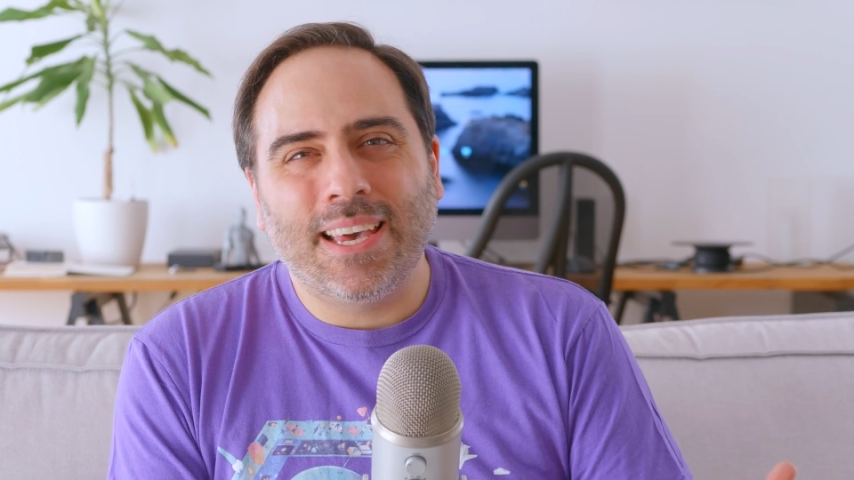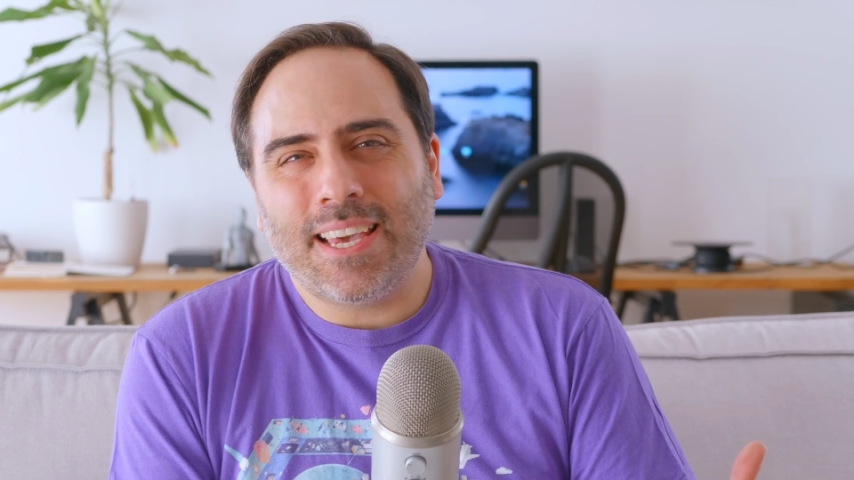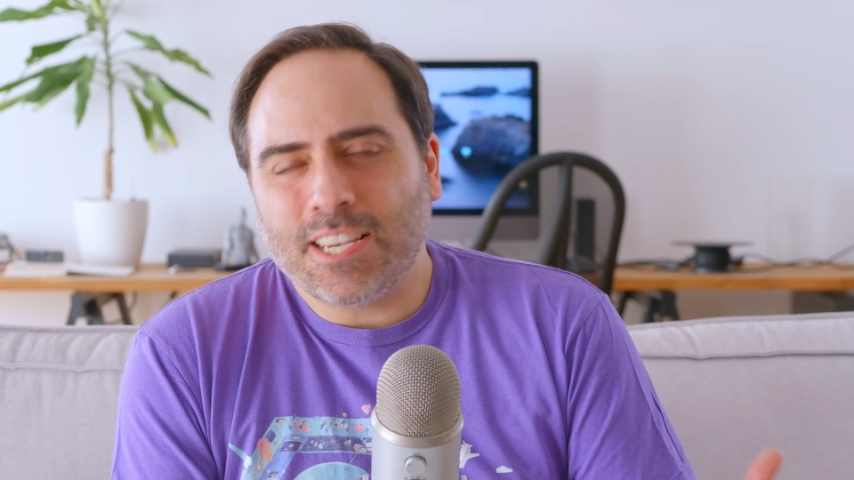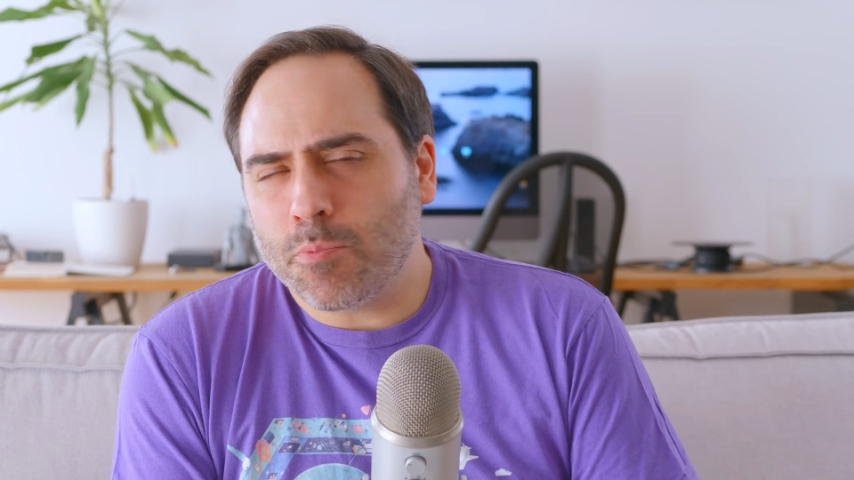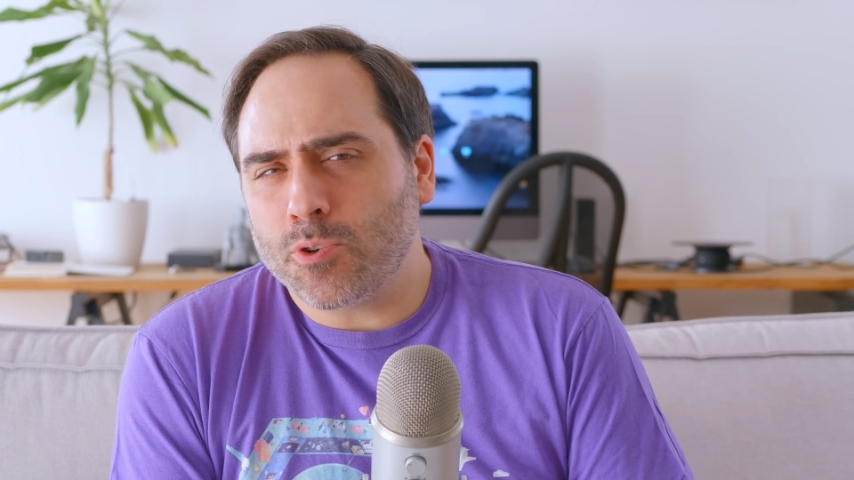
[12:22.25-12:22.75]

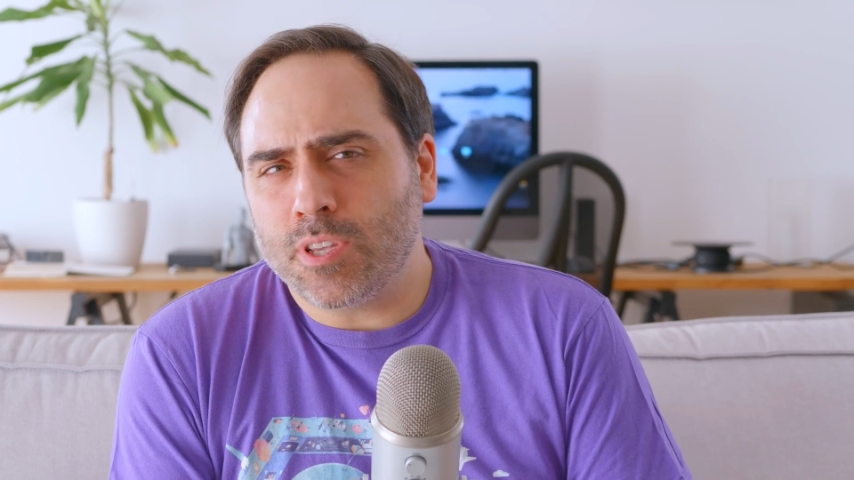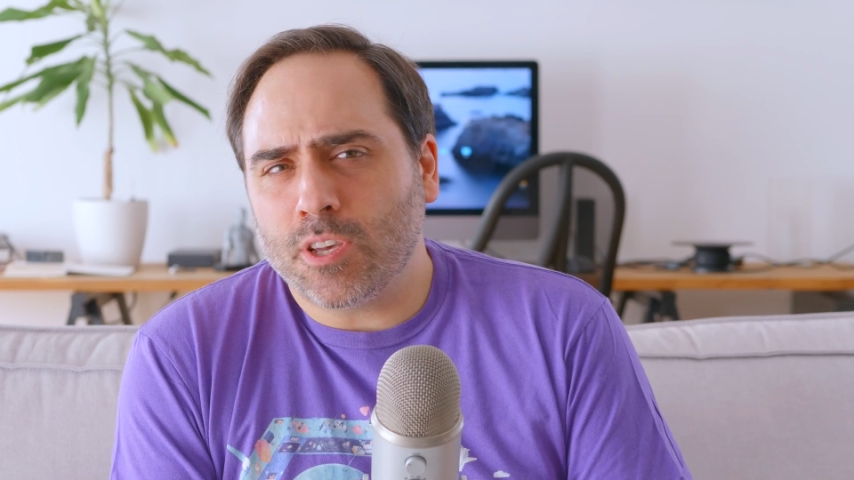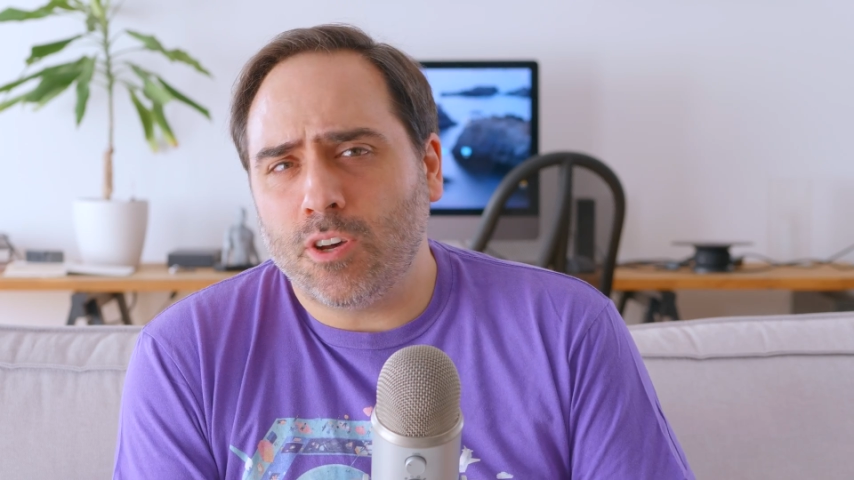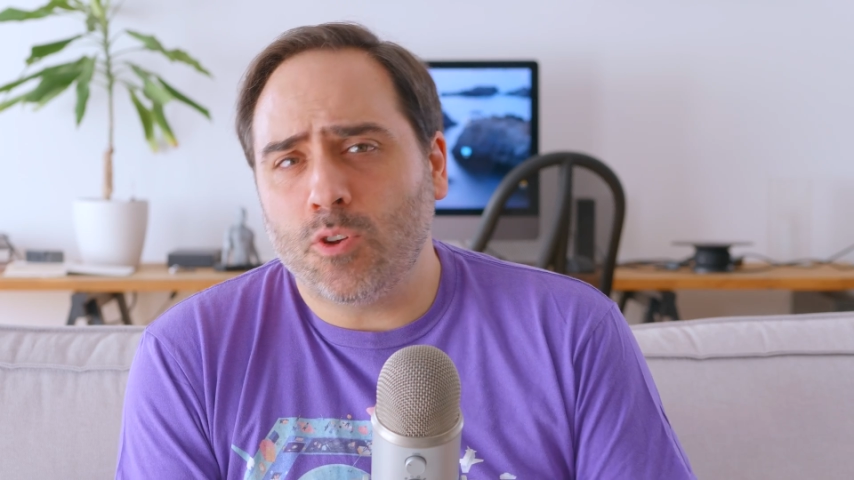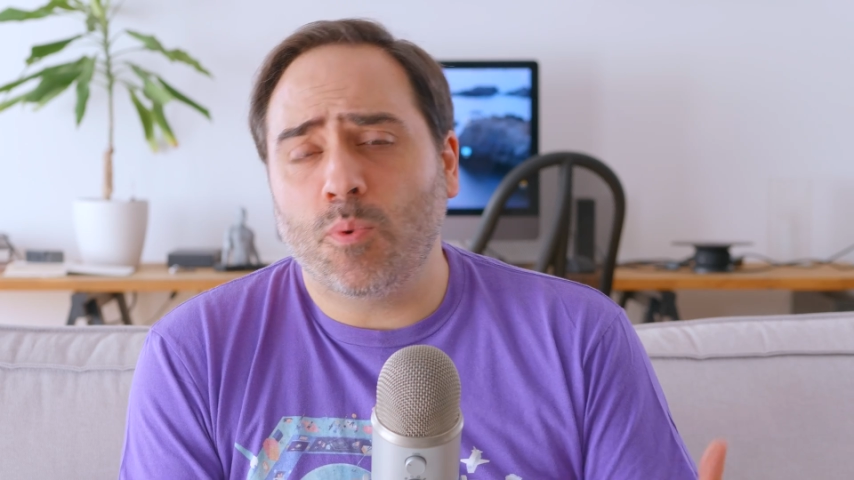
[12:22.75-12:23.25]
is mostly
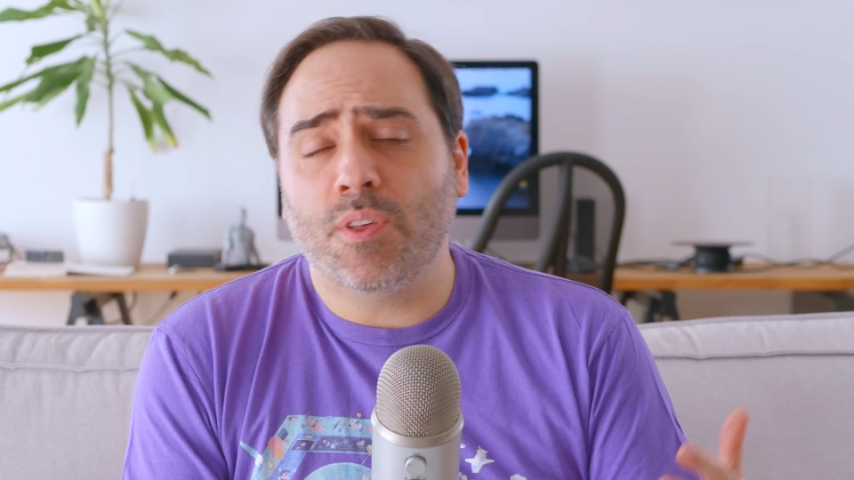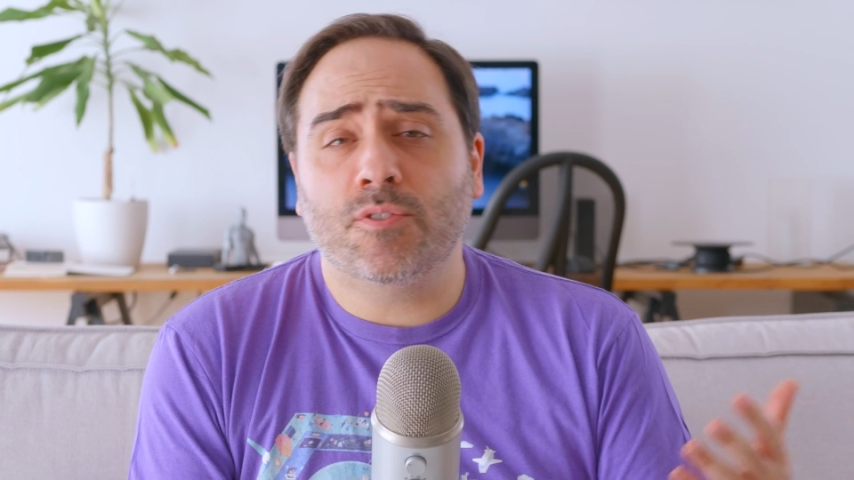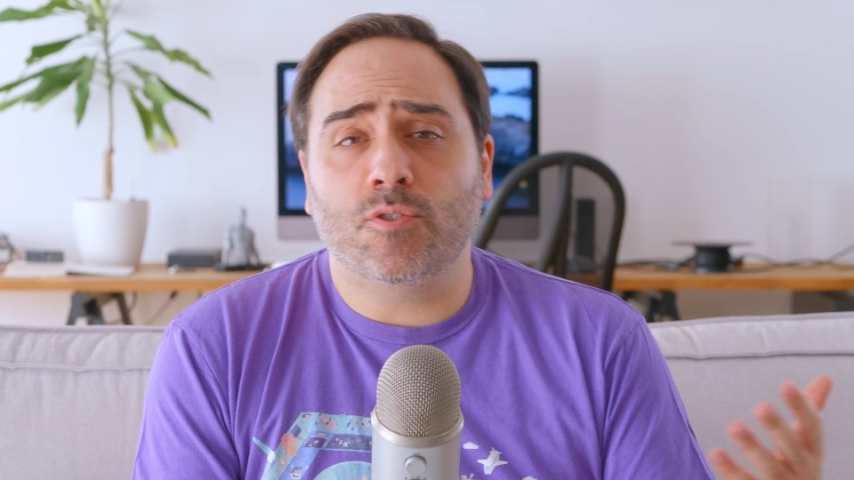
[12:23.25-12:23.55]
good with